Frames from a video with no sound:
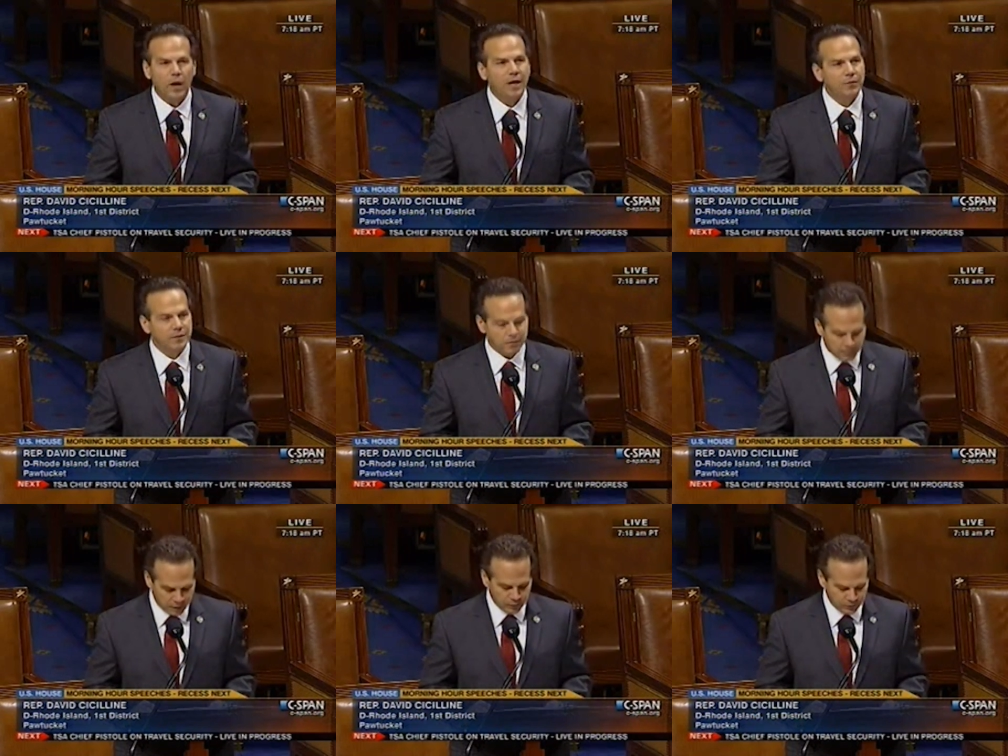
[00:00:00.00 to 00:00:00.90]
Rhonda is
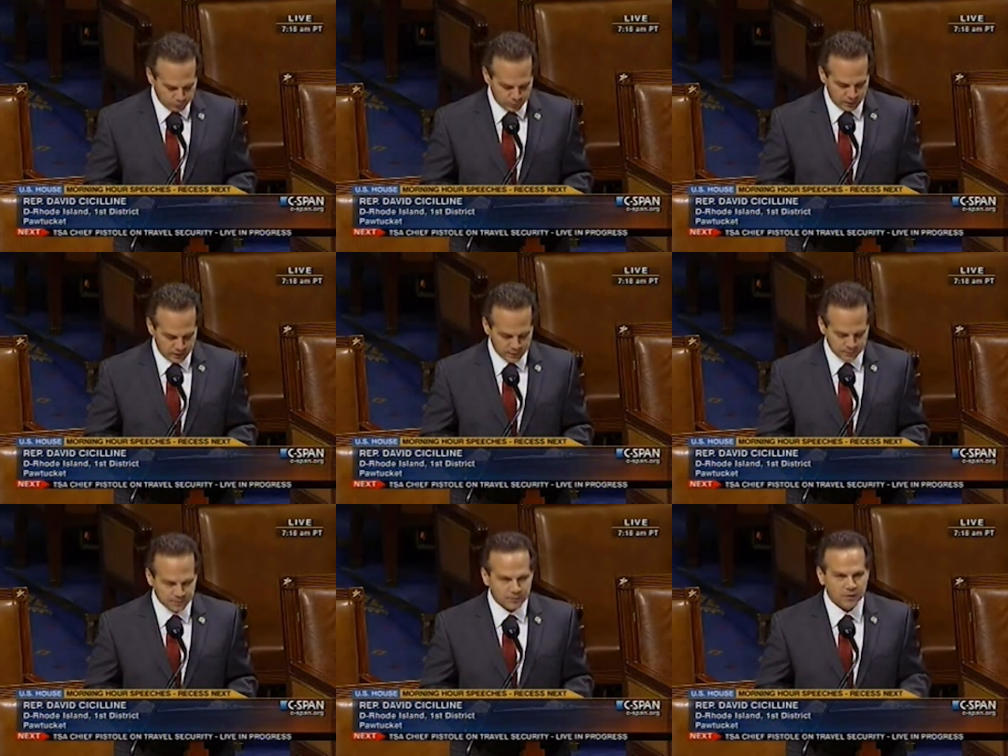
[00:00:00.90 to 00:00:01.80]
a mother of
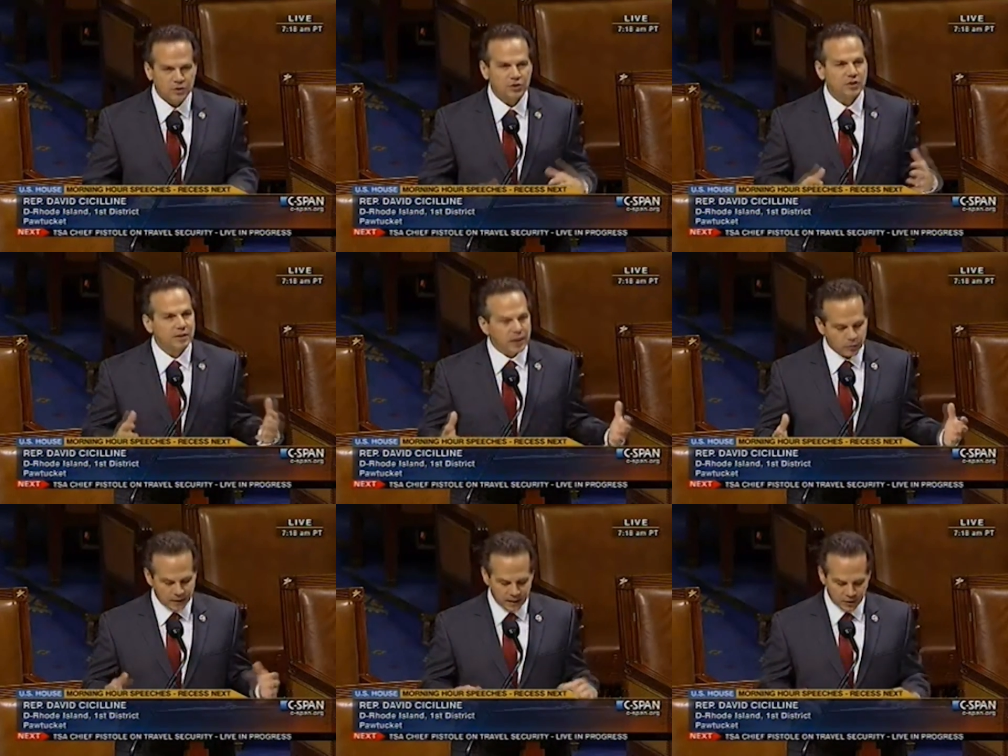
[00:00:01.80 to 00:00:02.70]
3. She's
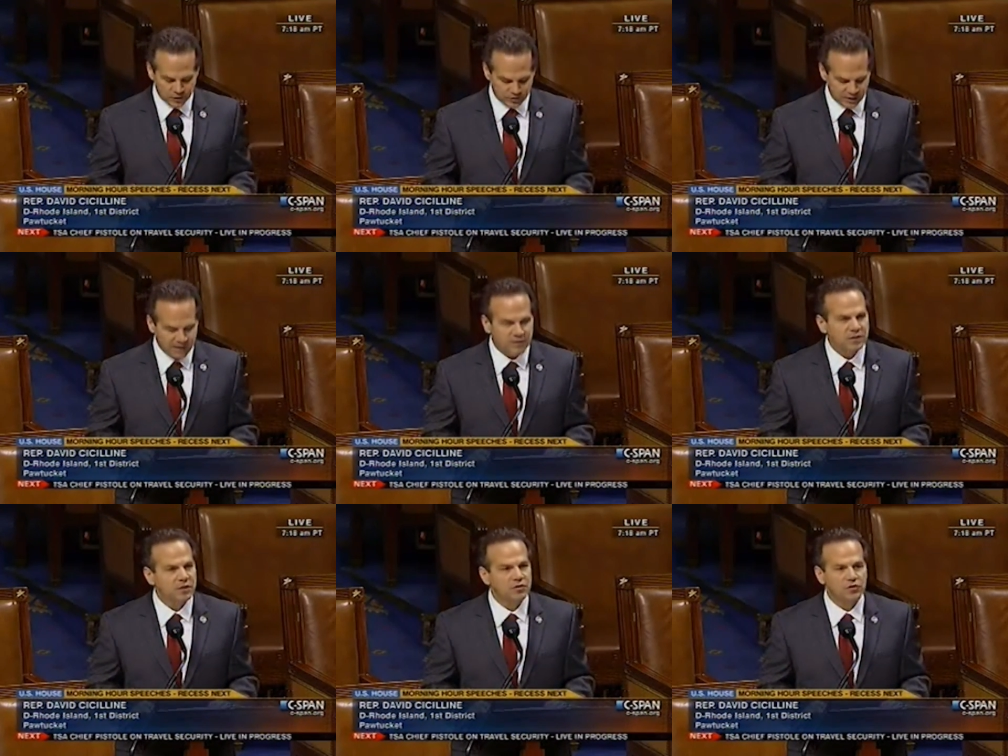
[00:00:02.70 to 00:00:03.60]
liquidated her
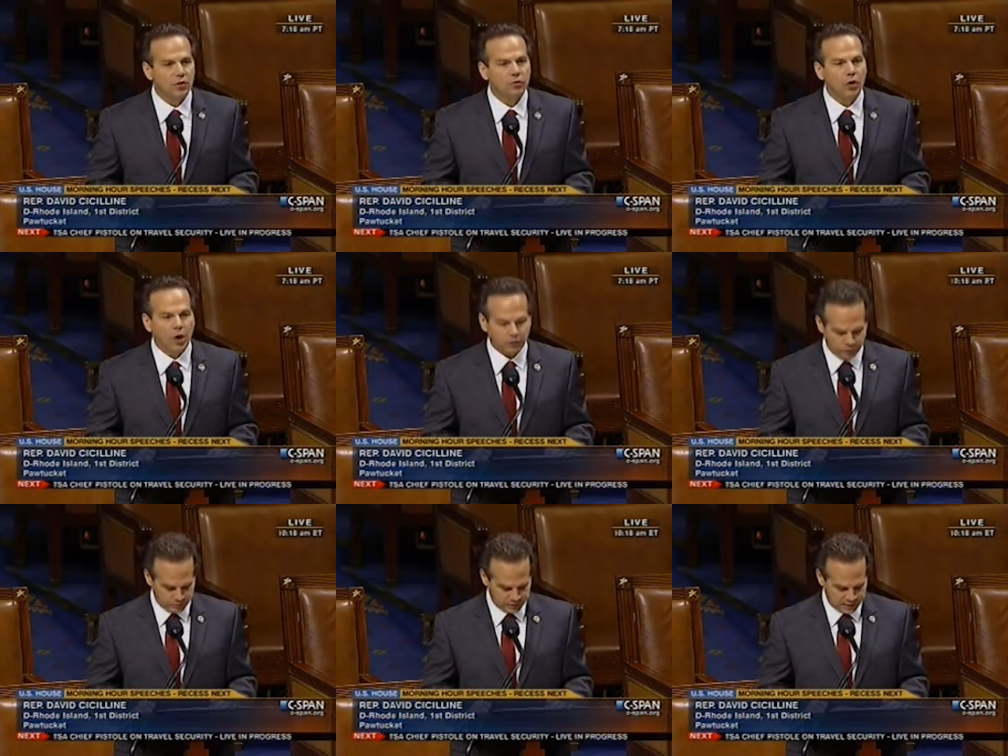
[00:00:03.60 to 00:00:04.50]
savings and sold
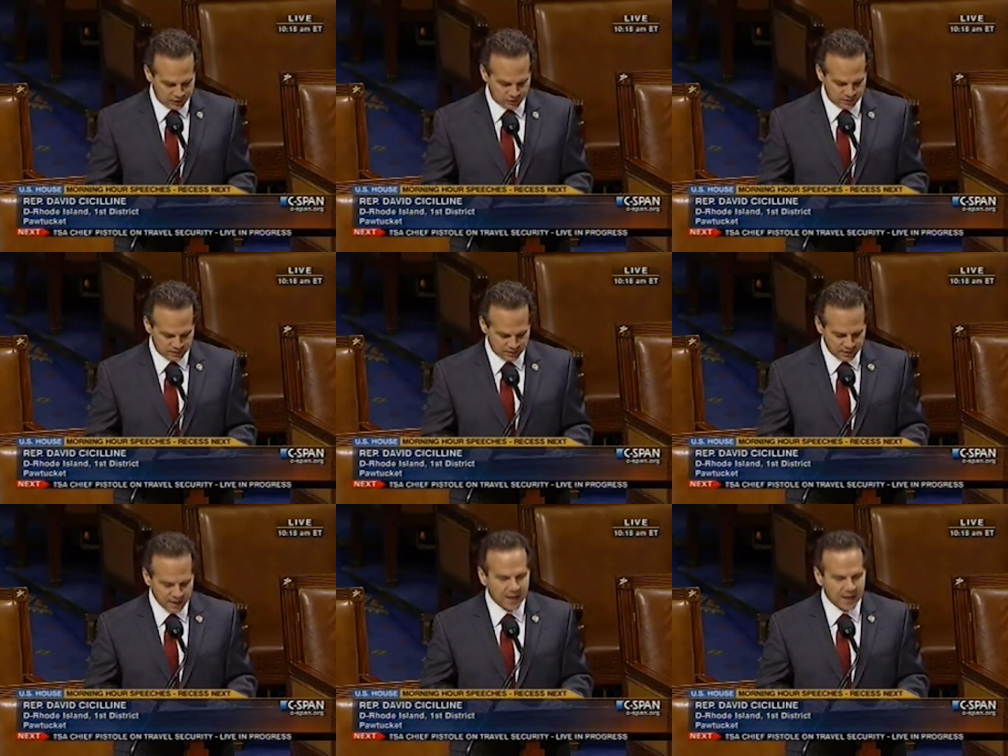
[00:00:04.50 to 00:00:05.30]
all of her possessions.